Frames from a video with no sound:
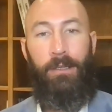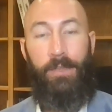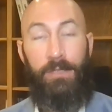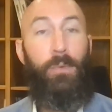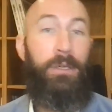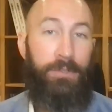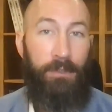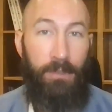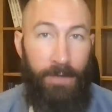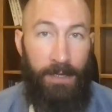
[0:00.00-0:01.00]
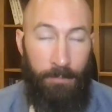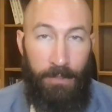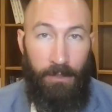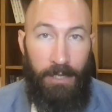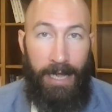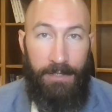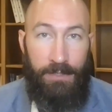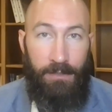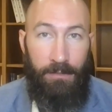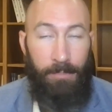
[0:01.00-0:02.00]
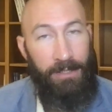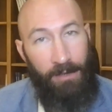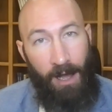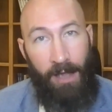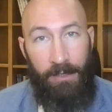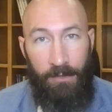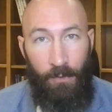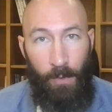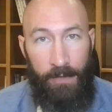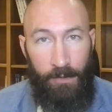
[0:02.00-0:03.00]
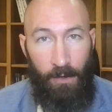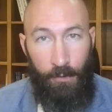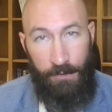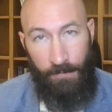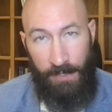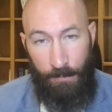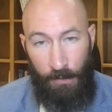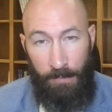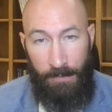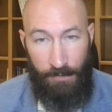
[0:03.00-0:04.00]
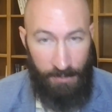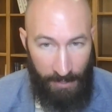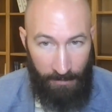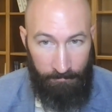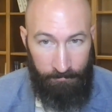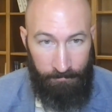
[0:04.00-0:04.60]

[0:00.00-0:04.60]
this will still affect the middle class, but not in the way that all those Facebook memes are saying.